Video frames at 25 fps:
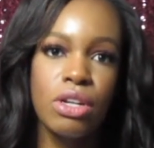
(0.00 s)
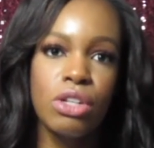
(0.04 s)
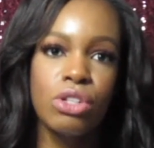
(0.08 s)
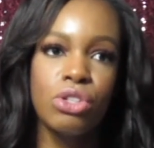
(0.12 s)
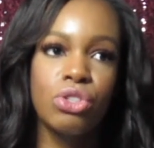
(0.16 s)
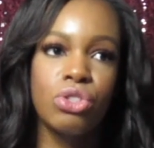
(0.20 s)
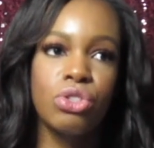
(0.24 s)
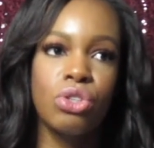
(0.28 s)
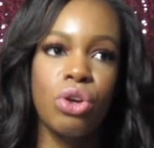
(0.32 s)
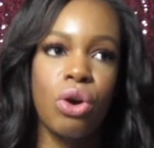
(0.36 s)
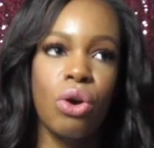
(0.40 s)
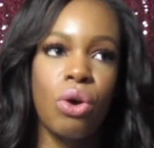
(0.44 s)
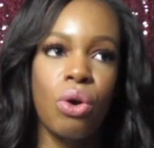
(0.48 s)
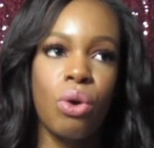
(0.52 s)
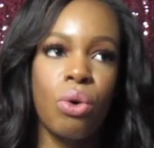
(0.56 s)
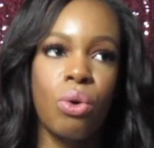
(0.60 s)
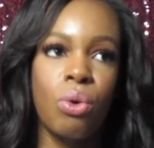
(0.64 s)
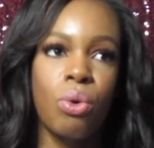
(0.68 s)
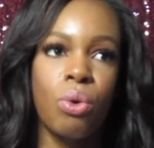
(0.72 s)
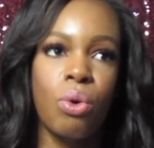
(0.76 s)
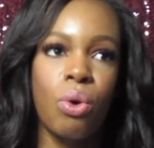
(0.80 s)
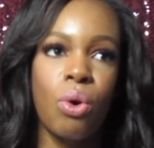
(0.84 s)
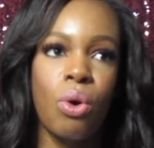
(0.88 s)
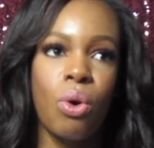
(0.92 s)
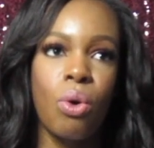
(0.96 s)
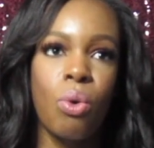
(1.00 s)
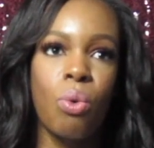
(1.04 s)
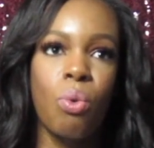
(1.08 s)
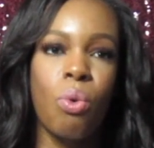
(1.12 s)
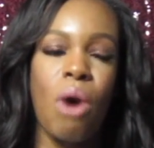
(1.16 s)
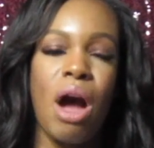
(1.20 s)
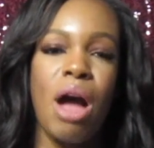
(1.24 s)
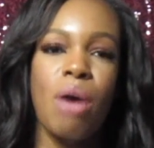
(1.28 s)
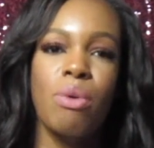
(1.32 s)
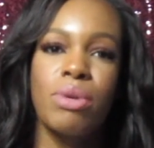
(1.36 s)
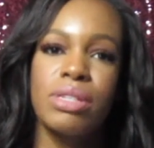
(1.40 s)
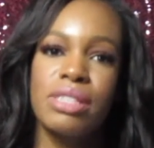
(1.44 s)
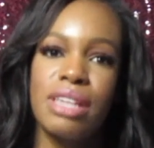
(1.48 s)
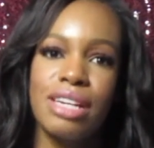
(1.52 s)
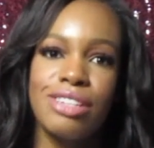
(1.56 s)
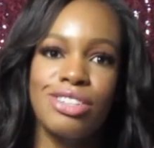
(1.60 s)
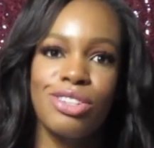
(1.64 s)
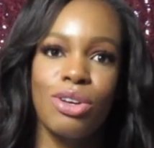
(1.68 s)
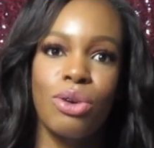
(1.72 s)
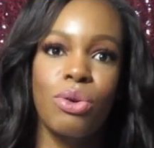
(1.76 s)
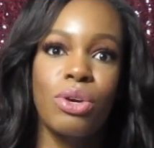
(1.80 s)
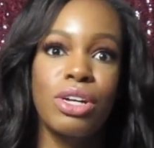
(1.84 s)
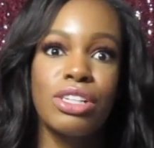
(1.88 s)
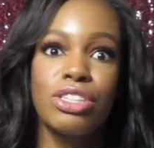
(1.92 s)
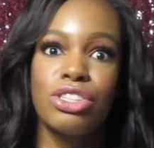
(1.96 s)
So why was I
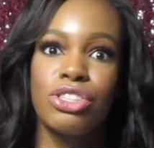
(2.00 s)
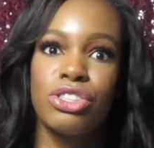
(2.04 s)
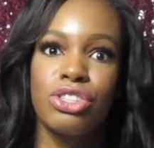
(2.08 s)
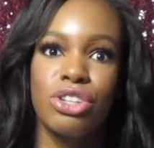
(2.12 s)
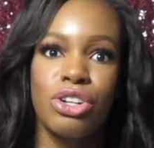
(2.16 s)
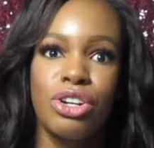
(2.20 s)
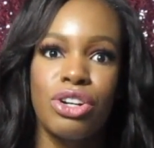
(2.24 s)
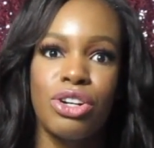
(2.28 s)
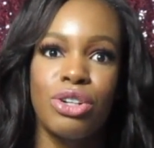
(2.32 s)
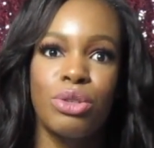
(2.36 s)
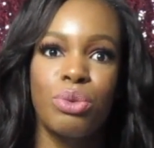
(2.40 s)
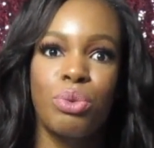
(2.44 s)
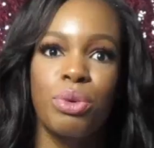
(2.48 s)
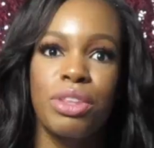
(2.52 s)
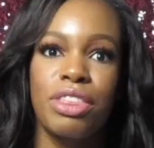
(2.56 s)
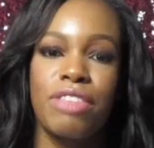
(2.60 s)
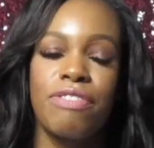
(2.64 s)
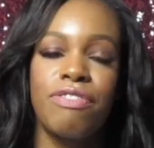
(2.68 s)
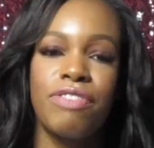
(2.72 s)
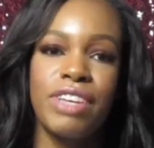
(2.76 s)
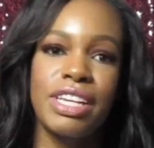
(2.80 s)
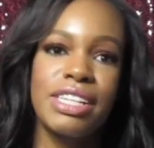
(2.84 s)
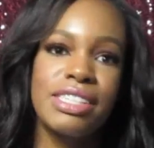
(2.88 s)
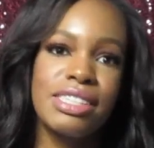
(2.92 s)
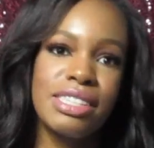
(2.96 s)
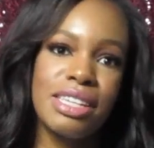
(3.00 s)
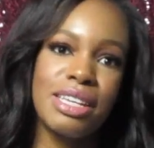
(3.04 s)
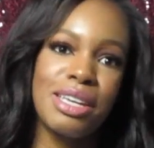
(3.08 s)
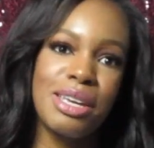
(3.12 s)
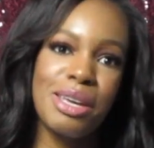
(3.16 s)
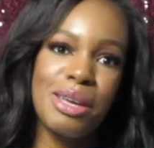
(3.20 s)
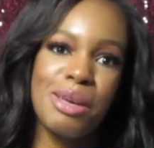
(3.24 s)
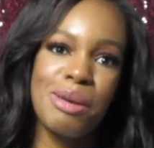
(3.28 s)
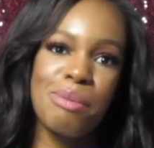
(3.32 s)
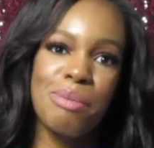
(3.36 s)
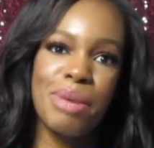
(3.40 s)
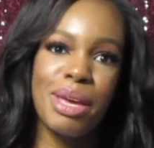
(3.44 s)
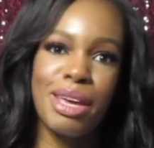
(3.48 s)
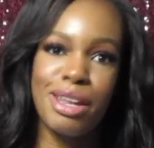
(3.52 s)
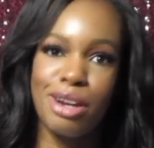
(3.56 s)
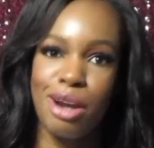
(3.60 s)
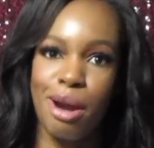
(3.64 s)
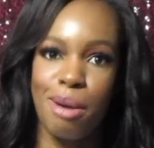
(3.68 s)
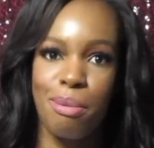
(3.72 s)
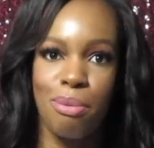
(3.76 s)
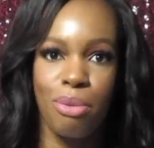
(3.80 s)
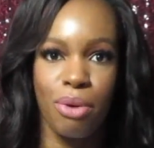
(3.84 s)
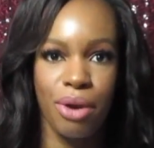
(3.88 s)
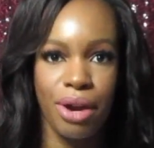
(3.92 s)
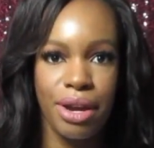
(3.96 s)
so concerned with fixing him in
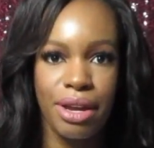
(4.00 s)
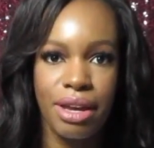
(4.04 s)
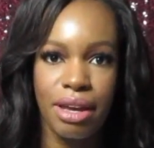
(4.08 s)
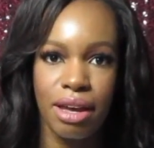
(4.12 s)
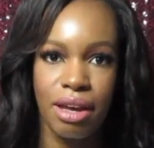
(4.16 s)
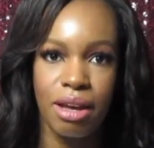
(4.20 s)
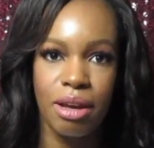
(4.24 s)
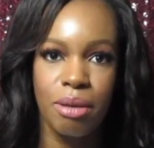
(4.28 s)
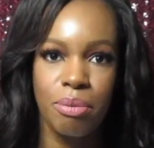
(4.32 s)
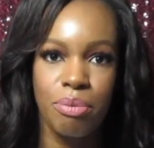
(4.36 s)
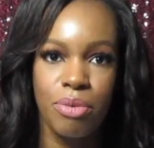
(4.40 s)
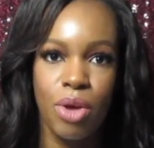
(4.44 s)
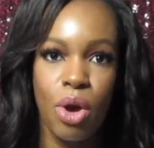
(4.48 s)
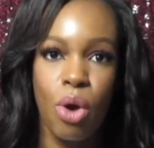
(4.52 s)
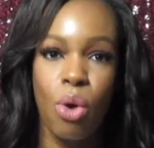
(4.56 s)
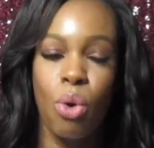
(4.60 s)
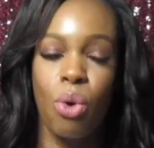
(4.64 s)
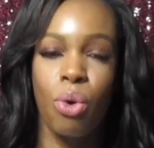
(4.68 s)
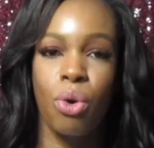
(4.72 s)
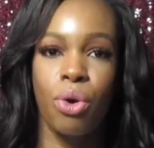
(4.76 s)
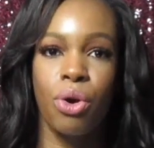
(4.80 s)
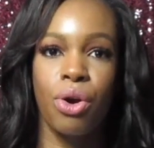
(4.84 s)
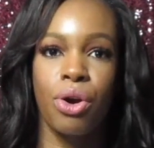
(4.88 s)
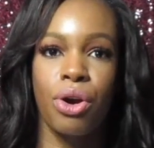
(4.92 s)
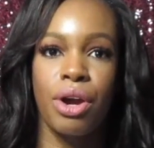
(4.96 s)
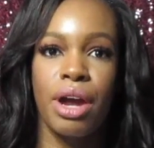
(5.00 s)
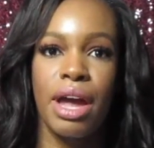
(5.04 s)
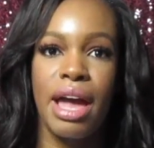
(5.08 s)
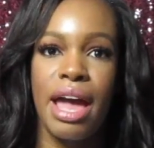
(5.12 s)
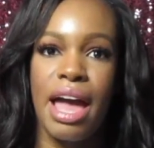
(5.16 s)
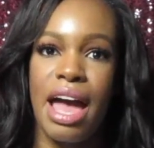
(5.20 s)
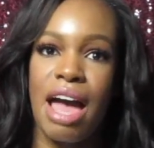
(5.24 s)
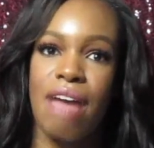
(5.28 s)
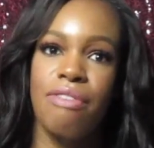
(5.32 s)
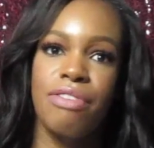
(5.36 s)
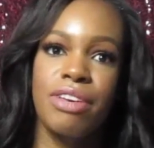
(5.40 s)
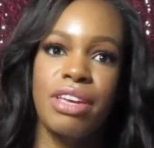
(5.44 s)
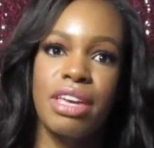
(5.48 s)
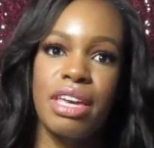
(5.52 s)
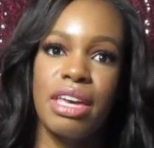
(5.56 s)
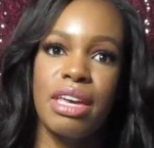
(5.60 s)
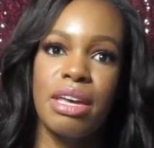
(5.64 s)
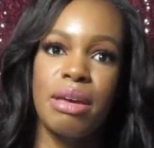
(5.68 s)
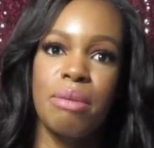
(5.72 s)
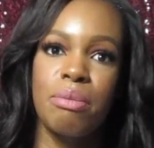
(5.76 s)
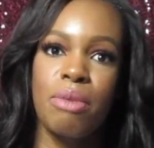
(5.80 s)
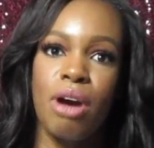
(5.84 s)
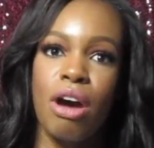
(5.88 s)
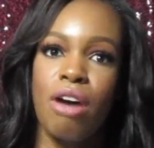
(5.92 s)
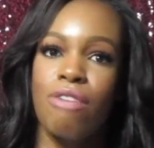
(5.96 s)
our breakup or having
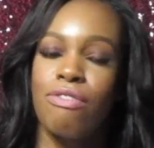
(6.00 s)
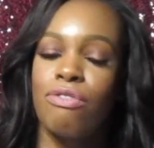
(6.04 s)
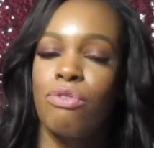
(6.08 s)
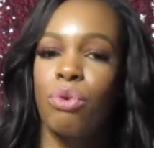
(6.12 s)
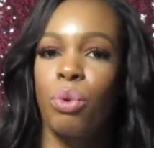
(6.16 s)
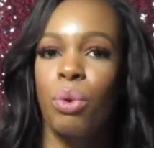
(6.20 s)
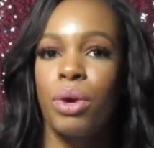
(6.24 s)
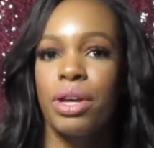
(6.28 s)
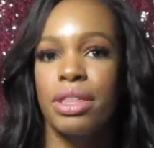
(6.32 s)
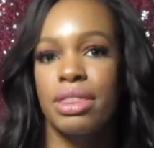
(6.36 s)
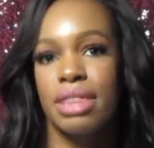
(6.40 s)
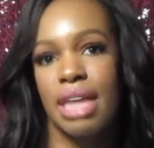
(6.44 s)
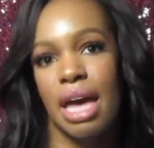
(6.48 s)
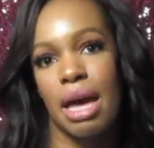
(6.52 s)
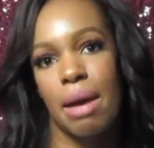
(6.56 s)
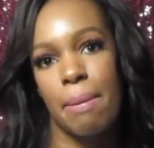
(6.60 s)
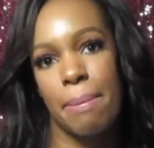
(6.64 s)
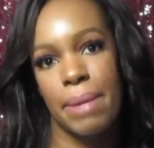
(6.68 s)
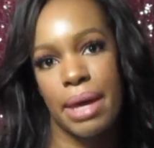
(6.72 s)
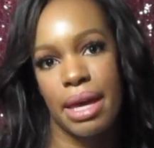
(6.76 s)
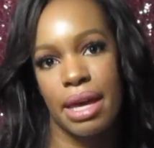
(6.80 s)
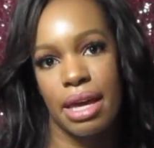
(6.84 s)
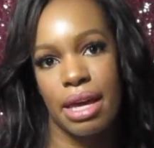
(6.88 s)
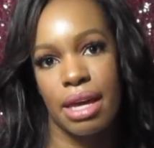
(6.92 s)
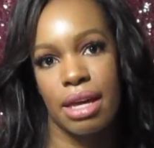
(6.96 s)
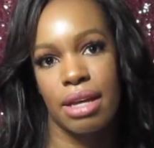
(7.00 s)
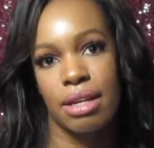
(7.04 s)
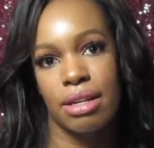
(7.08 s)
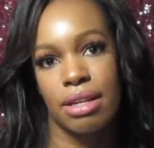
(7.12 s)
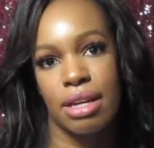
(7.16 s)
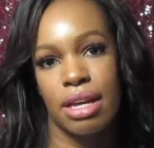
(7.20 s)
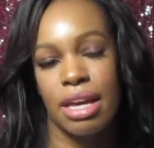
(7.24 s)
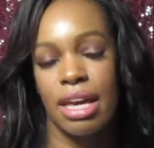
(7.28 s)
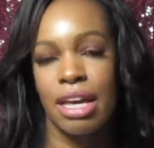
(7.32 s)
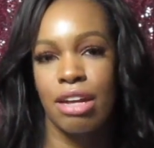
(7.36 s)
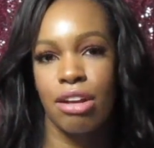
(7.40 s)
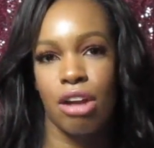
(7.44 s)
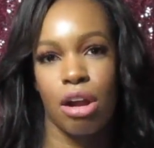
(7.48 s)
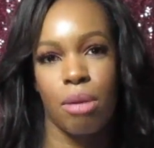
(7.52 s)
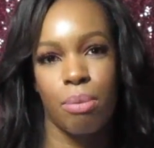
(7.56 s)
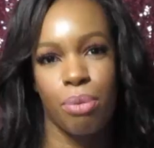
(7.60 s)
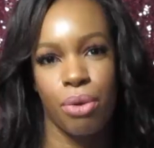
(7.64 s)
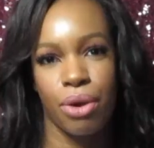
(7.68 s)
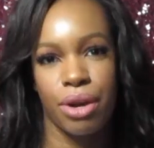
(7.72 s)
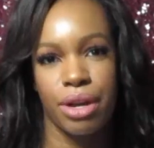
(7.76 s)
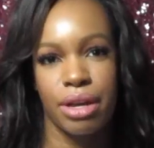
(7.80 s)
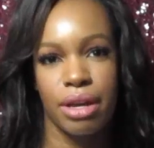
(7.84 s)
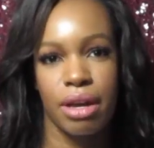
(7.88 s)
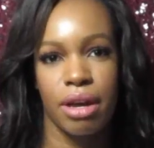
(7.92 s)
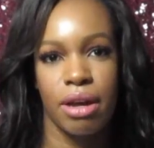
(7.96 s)
him avoid that pain in our
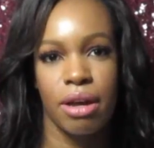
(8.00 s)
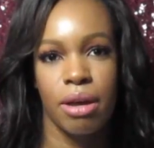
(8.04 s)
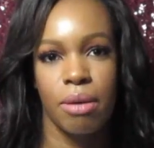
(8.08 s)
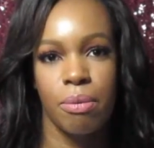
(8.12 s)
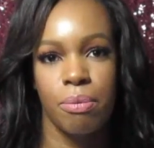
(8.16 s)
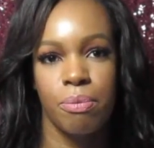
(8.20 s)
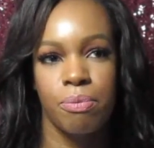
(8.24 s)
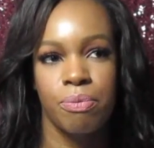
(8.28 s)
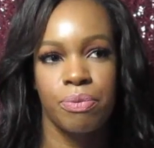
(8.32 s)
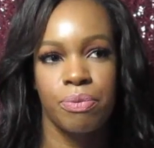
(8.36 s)
breakup?